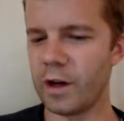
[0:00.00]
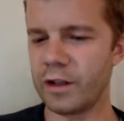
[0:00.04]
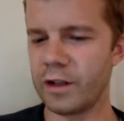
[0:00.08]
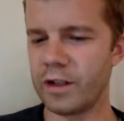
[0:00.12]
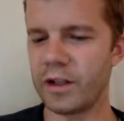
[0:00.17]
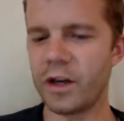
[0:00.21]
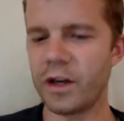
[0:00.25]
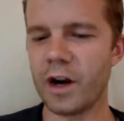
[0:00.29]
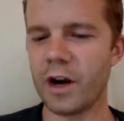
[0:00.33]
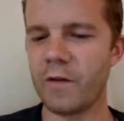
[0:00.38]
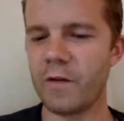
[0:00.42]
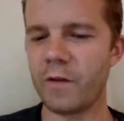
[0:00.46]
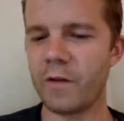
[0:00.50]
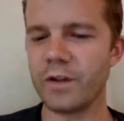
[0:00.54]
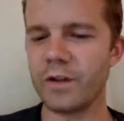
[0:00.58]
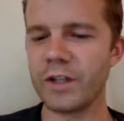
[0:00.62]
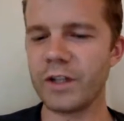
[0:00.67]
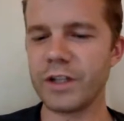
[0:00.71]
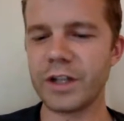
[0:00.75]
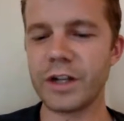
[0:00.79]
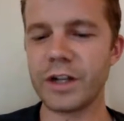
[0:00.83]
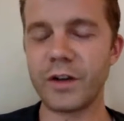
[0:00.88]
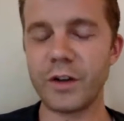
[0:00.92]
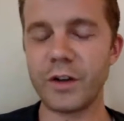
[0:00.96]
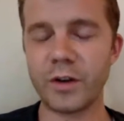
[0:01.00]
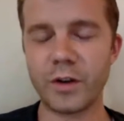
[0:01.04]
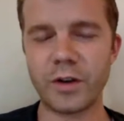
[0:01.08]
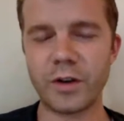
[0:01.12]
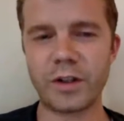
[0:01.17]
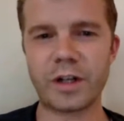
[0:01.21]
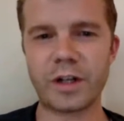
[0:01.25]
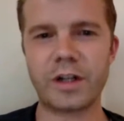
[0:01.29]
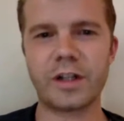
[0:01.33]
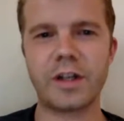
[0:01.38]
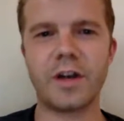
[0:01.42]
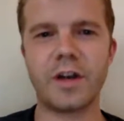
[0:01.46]
start off, we'll just introduce
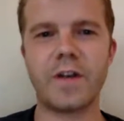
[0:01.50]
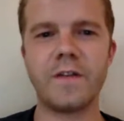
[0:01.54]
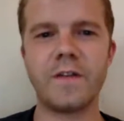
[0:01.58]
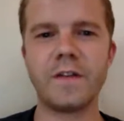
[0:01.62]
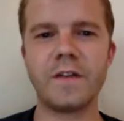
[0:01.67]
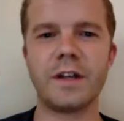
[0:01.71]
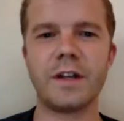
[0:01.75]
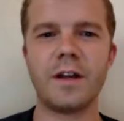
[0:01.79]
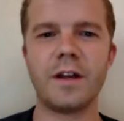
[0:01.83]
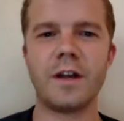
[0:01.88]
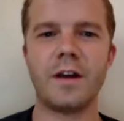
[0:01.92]
ourselves.